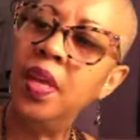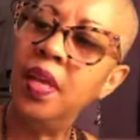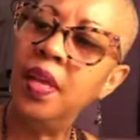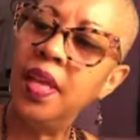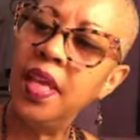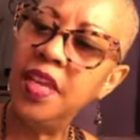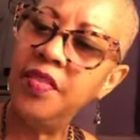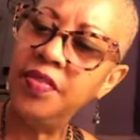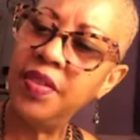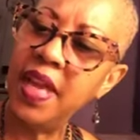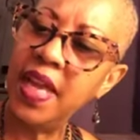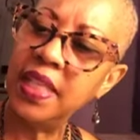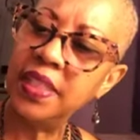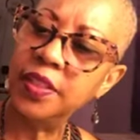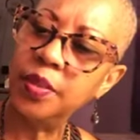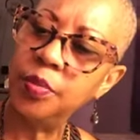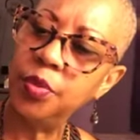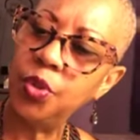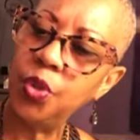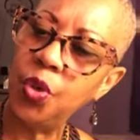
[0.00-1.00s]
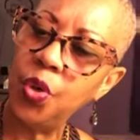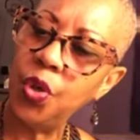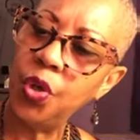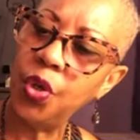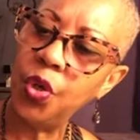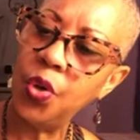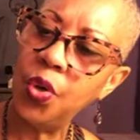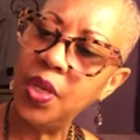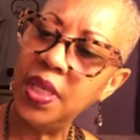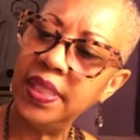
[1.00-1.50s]
even has some
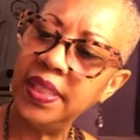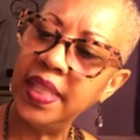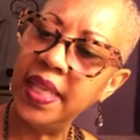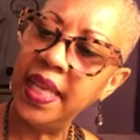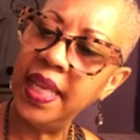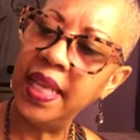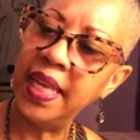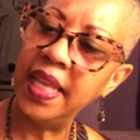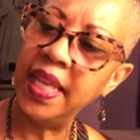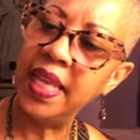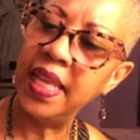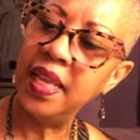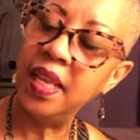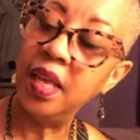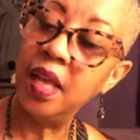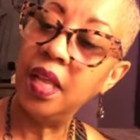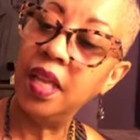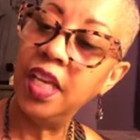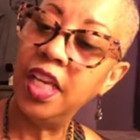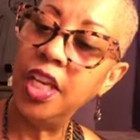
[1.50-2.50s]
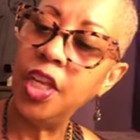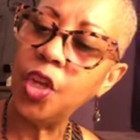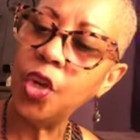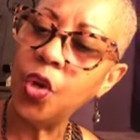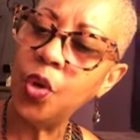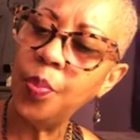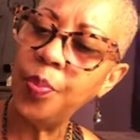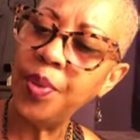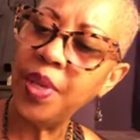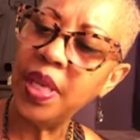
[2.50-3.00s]
turquoise in it, a little
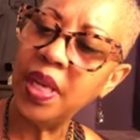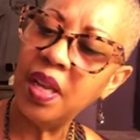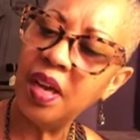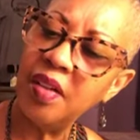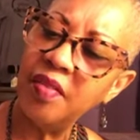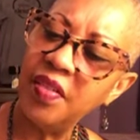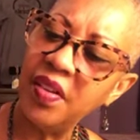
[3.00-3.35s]
bit of a